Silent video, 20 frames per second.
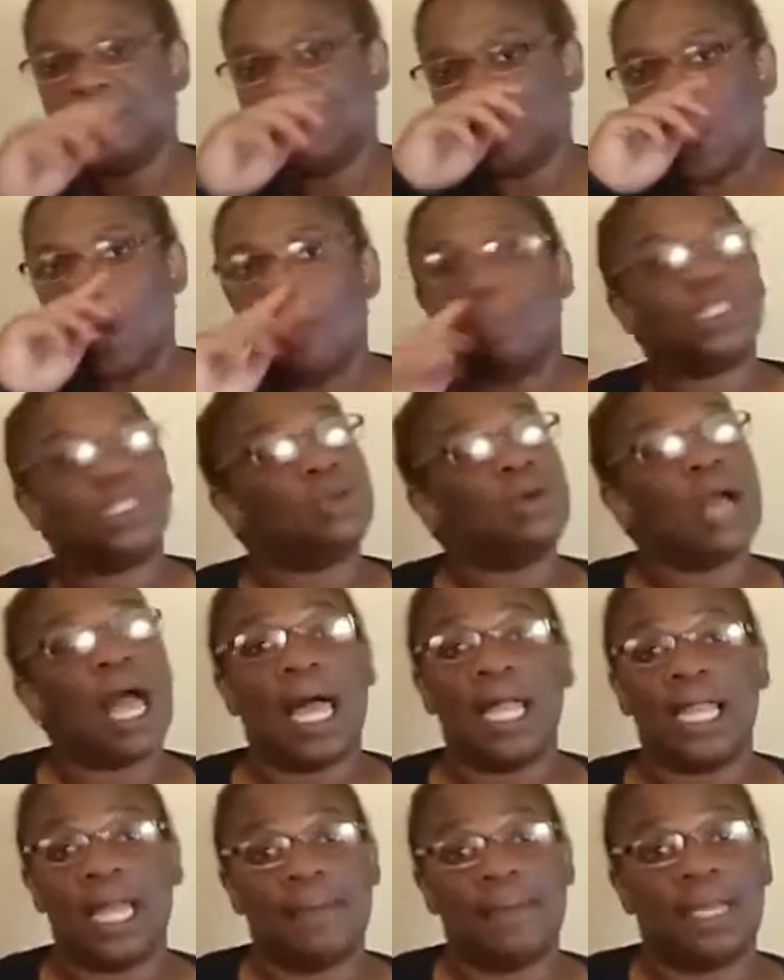But you can
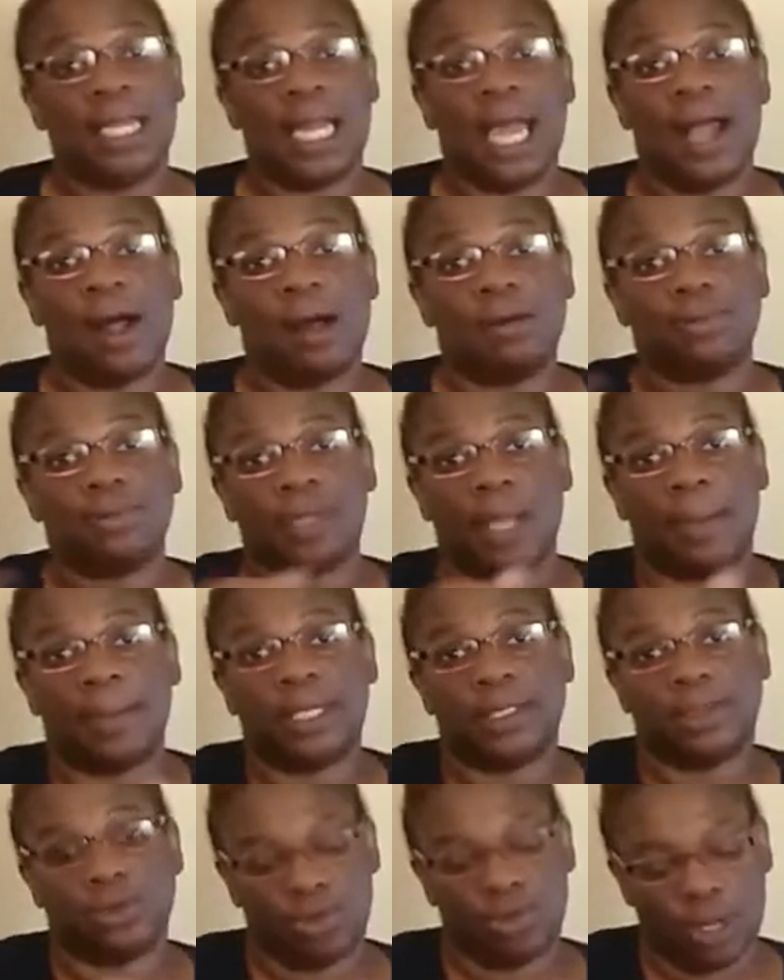holla at me now. I
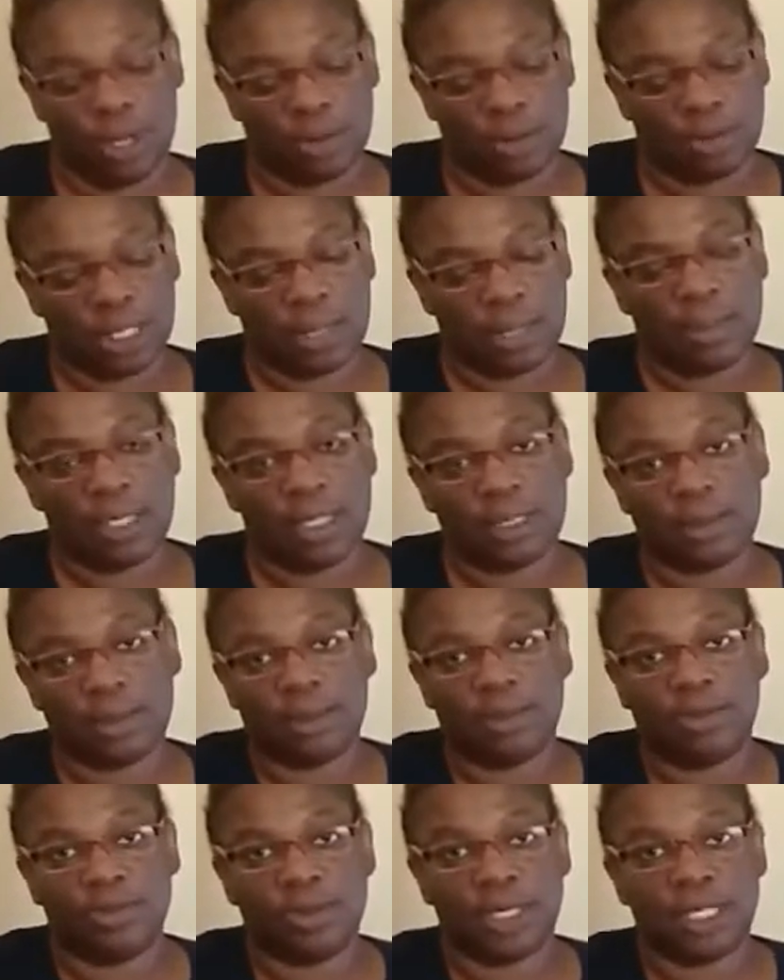mean, you know, send me
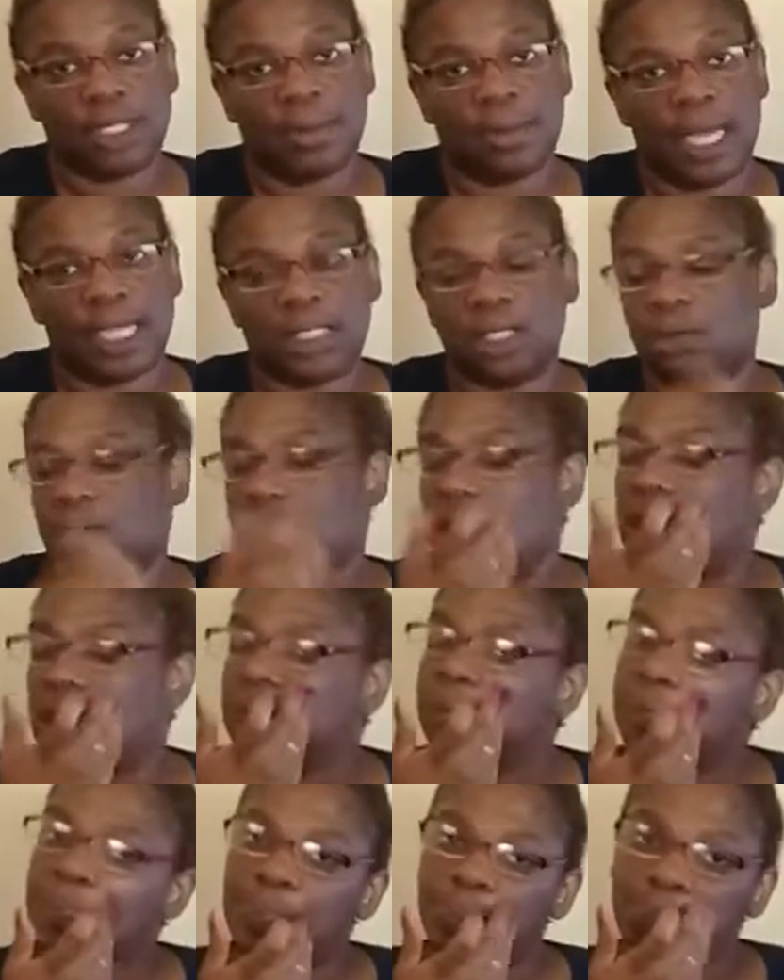some free Tabasco sauce.
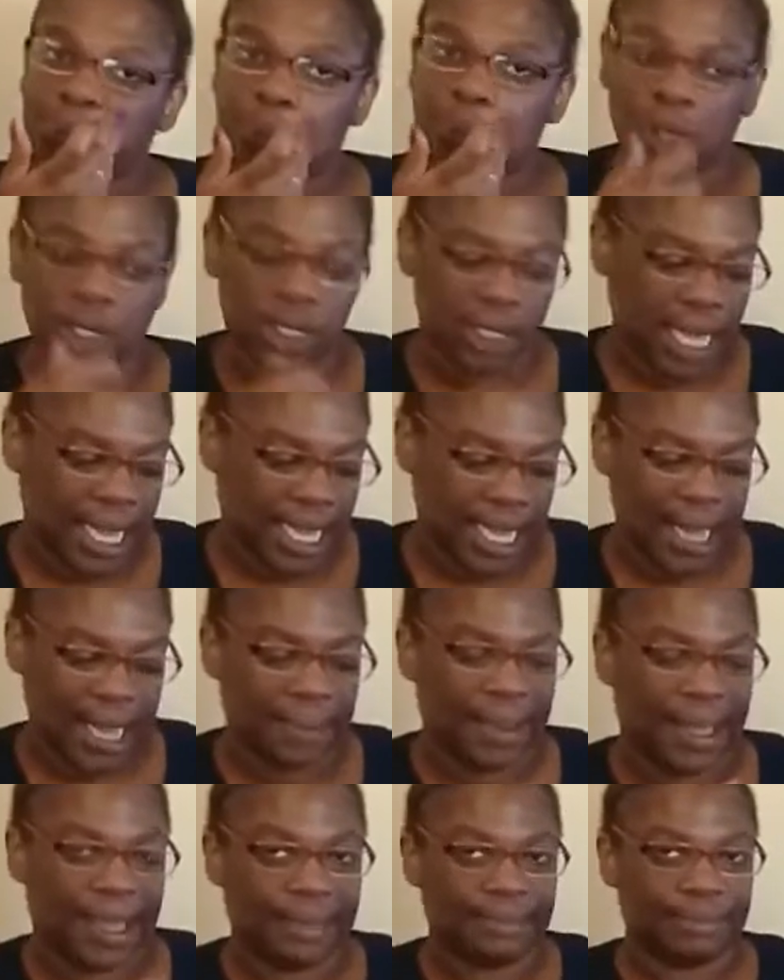So I ain't gotta
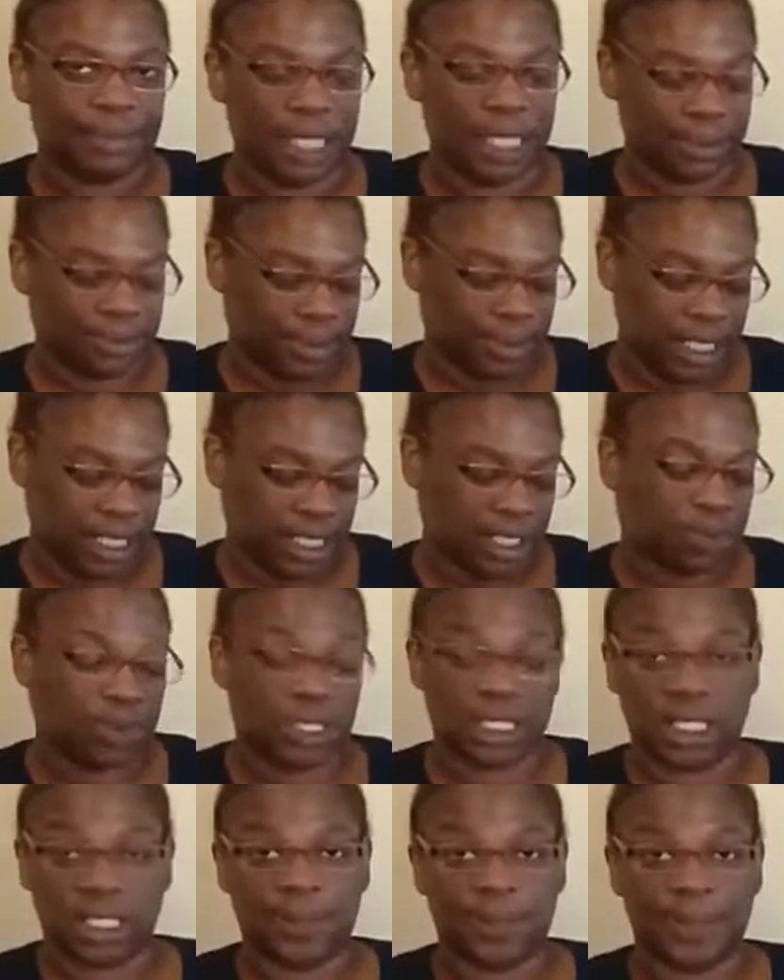pay. This
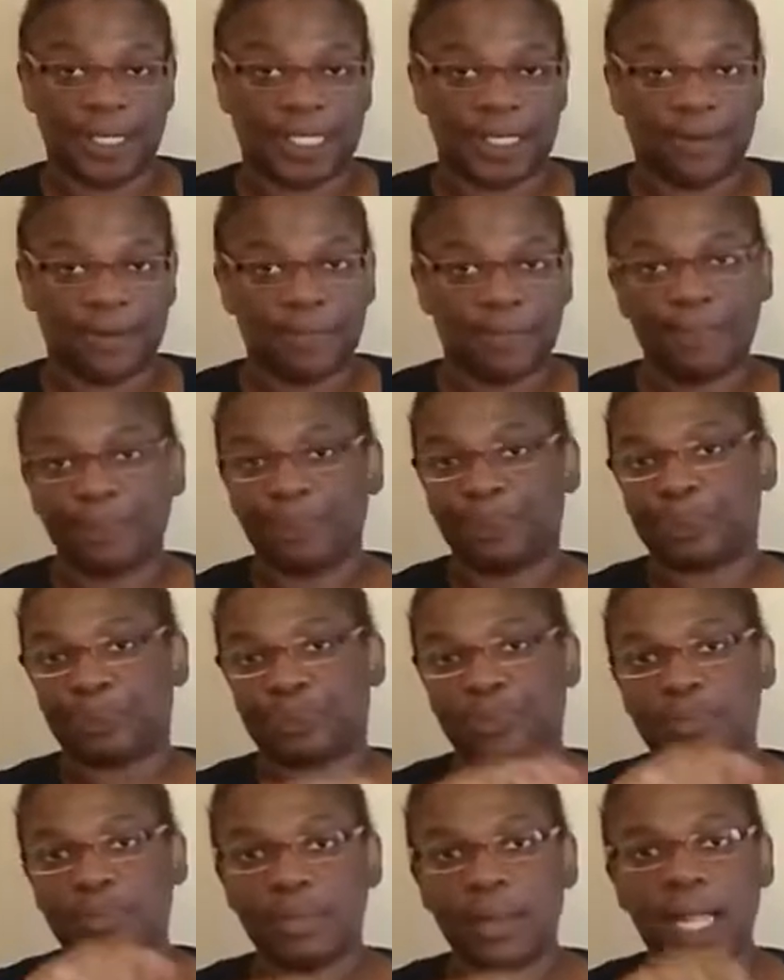was expensive.
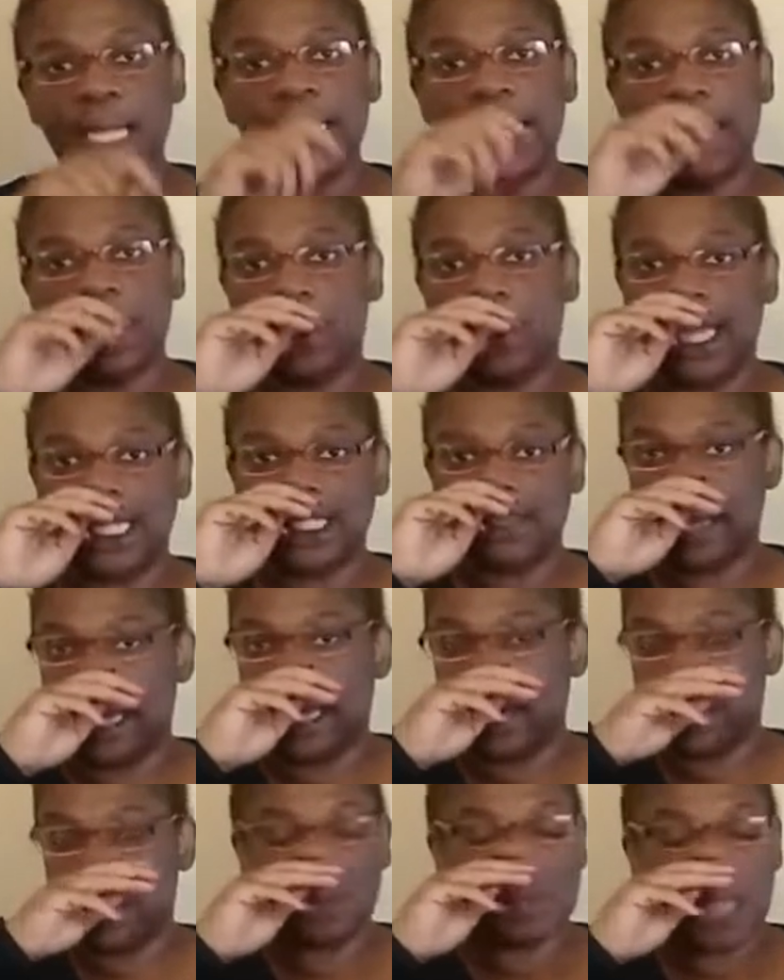That little ass
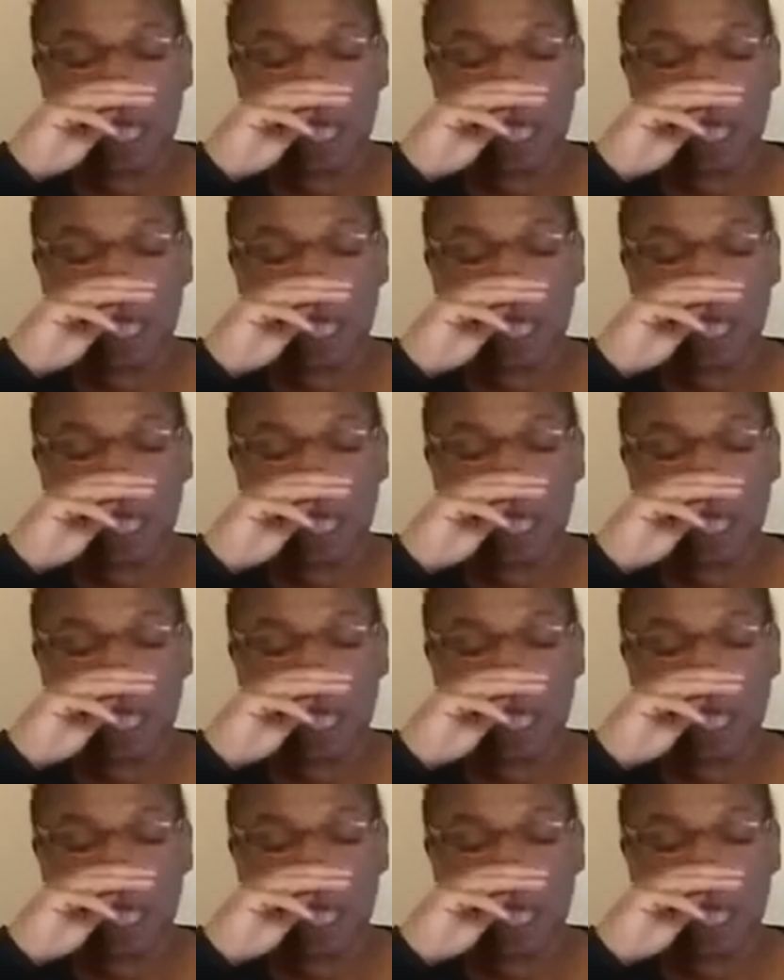bottle.